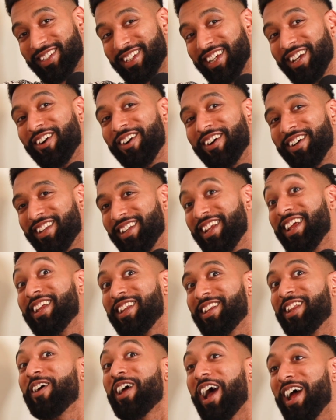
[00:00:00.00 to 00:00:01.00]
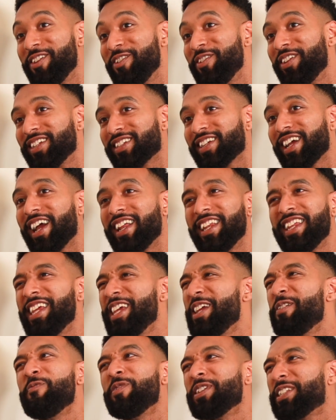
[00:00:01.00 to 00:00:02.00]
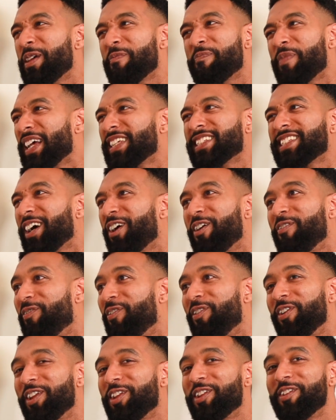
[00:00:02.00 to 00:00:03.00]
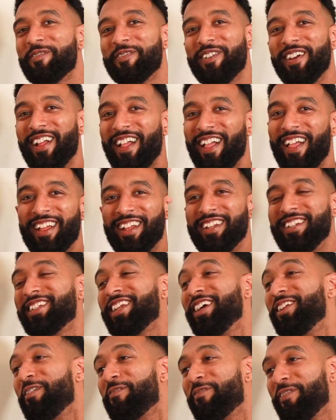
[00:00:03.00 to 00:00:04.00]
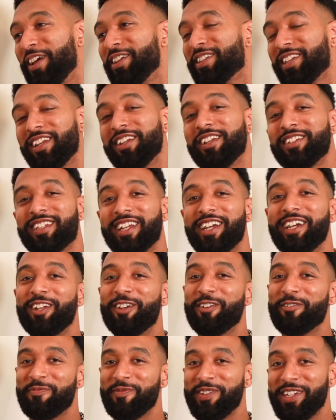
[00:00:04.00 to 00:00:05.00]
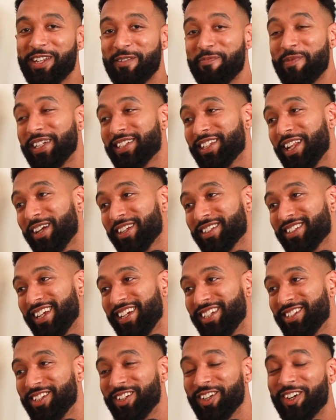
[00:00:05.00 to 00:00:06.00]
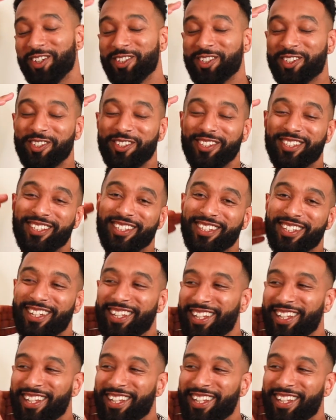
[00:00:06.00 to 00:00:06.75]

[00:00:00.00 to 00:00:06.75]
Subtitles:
you say, oh, I knew this guy and he was the best out of all of them. And you tell the tale of me, the best lactation consultant. You